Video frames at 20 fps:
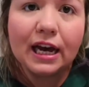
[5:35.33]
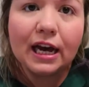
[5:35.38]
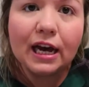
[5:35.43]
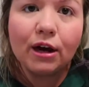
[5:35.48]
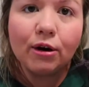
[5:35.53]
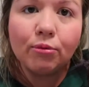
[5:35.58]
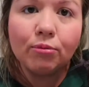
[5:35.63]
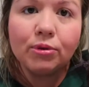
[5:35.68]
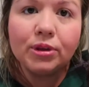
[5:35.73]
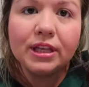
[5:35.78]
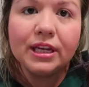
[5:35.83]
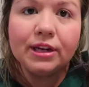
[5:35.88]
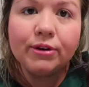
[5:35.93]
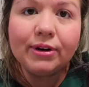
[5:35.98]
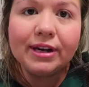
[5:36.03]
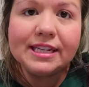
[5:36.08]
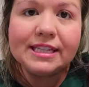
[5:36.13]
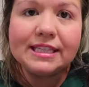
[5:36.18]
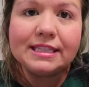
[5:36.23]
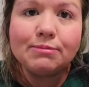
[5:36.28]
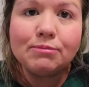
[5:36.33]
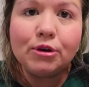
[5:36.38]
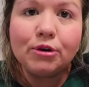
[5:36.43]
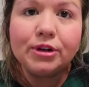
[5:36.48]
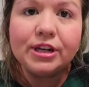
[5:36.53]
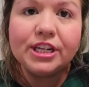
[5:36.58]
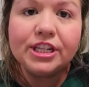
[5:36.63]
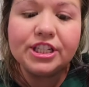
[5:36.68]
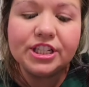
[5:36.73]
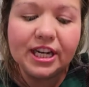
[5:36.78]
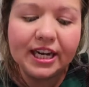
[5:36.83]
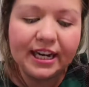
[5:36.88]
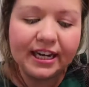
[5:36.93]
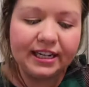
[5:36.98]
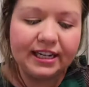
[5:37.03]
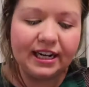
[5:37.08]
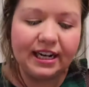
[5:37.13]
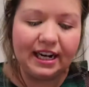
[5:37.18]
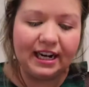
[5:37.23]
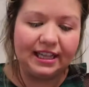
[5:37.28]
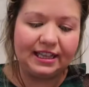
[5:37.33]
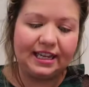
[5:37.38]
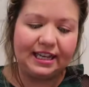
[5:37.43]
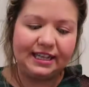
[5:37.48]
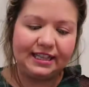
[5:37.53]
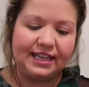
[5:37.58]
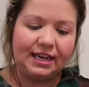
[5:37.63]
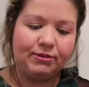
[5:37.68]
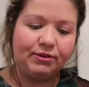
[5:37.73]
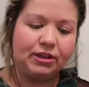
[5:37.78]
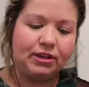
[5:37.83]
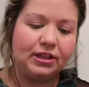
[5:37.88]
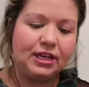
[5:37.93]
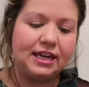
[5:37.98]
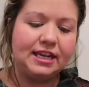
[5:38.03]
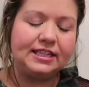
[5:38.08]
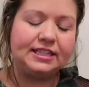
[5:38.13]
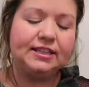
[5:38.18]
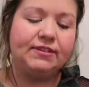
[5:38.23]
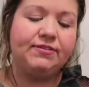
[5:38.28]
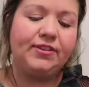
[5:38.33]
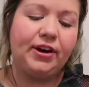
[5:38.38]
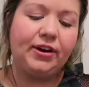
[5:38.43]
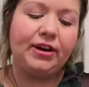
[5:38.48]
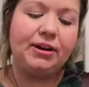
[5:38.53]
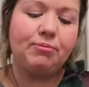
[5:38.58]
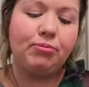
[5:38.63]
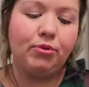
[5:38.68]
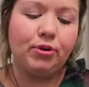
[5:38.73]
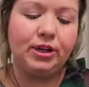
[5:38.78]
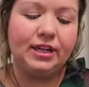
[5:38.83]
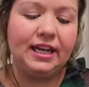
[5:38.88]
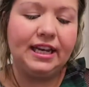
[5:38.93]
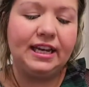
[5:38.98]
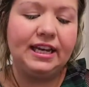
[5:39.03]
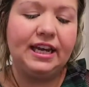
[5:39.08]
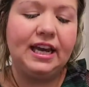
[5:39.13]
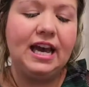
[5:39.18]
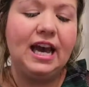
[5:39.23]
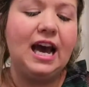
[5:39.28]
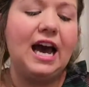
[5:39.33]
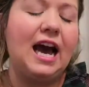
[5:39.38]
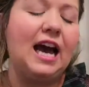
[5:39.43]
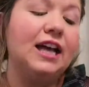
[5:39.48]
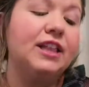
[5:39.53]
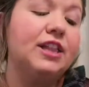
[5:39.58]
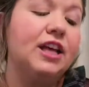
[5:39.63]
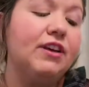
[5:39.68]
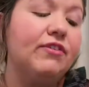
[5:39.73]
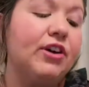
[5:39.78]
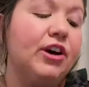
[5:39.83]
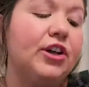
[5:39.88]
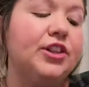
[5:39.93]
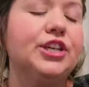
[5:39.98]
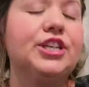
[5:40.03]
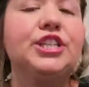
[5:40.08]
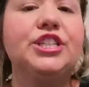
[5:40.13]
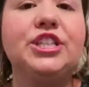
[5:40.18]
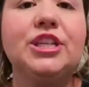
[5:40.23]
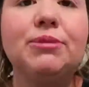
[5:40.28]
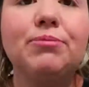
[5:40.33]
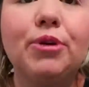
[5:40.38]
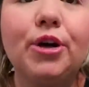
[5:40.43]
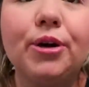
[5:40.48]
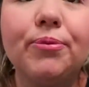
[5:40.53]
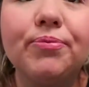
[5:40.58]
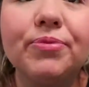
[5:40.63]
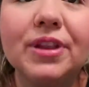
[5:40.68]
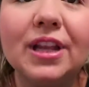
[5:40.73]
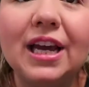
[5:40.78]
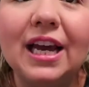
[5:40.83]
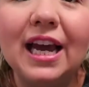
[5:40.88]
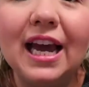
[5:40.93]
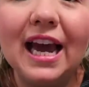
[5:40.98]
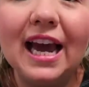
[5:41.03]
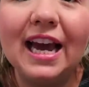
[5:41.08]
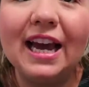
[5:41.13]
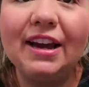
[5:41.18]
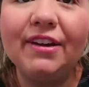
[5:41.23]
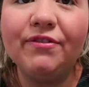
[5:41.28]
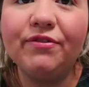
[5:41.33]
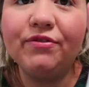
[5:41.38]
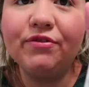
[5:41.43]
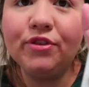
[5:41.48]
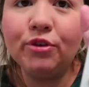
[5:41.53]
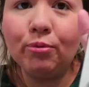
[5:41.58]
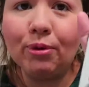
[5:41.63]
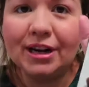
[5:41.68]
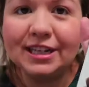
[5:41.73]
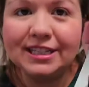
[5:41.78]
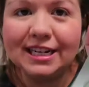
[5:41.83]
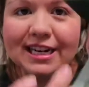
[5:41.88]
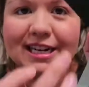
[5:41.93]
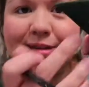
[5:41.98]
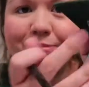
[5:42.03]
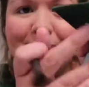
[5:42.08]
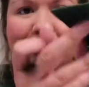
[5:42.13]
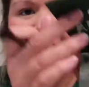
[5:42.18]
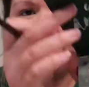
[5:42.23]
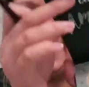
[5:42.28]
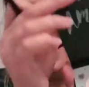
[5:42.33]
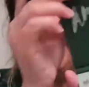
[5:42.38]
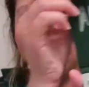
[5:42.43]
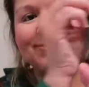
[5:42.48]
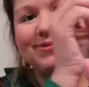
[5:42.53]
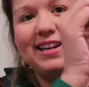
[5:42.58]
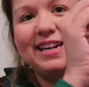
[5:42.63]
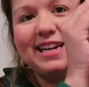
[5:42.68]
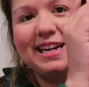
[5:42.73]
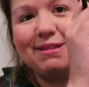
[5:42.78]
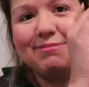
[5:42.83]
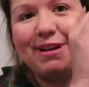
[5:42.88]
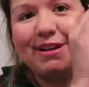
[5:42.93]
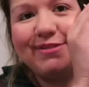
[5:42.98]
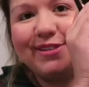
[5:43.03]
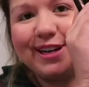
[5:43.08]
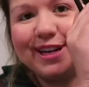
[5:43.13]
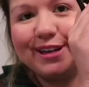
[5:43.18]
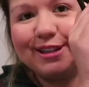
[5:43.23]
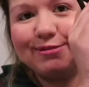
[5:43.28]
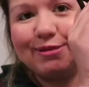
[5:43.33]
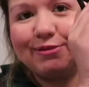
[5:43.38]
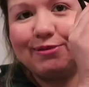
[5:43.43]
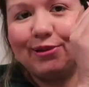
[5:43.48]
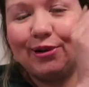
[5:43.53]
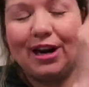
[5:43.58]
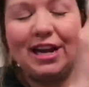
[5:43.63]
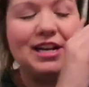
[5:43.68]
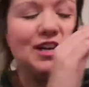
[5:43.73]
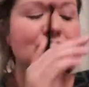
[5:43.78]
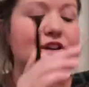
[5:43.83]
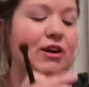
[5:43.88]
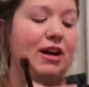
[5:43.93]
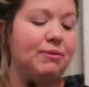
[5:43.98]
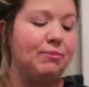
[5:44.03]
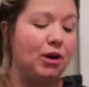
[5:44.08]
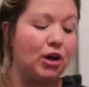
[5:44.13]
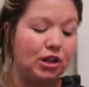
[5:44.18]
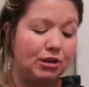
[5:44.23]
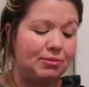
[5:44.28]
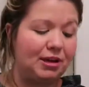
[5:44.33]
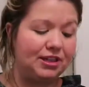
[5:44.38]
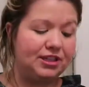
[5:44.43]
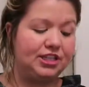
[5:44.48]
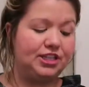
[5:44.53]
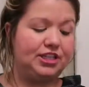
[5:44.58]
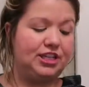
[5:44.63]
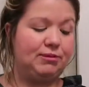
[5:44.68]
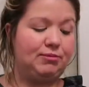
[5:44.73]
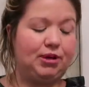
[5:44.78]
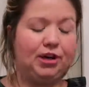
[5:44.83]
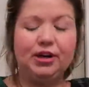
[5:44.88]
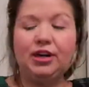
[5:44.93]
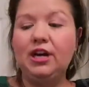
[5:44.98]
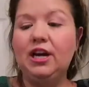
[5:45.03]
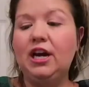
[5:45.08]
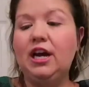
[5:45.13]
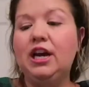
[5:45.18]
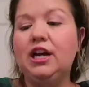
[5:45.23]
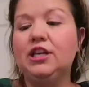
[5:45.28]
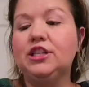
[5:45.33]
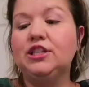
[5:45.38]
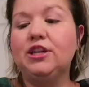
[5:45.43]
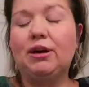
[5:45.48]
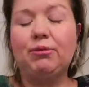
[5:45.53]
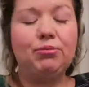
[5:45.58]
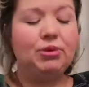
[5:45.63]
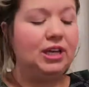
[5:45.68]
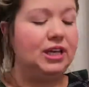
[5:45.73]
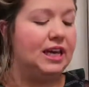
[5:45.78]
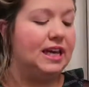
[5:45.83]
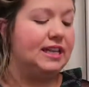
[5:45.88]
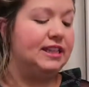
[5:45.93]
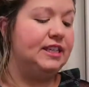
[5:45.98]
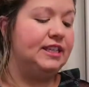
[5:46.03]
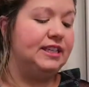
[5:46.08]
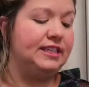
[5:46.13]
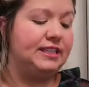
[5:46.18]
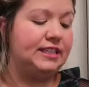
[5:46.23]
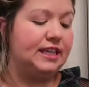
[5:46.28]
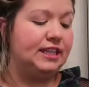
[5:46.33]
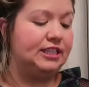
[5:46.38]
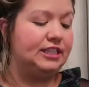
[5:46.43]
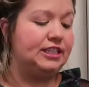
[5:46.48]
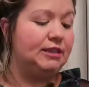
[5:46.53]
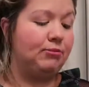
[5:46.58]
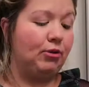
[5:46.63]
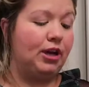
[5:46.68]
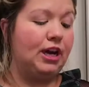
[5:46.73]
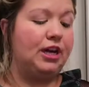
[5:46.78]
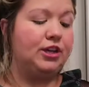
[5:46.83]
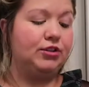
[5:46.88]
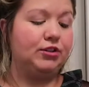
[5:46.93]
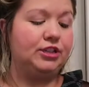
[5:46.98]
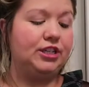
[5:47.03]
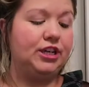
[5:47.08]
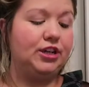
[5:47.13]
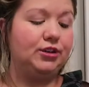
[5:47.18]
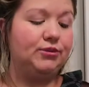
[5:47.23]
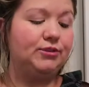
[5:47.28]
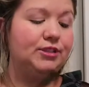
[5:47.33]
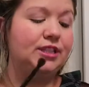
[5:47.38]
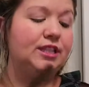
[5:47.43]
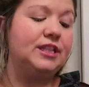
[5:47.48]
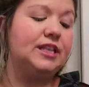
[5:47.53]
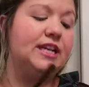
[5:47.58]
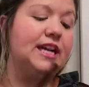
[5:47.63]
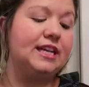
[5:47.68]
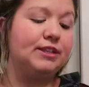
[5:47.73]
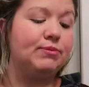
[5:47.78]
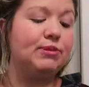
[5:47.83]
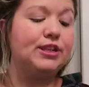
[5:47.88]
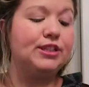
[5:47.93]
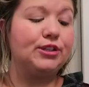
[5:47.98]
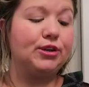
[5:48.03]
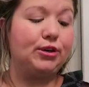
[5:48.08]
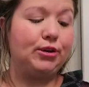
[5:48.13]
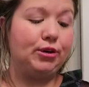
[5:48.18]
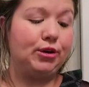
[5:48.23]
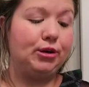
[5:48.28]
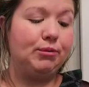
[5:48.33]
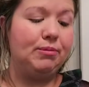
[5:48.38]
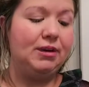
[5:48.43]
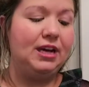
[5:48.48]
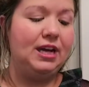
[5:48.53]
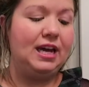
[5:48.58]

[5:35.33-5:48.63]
a really great smoky shade. I like that one a lot. It's a very pretty, I love all the shimmer. If you watch any of my videos beforehand, you know I'm all about the shimmer. So I really like these shimmery undertones. The next one is Herb,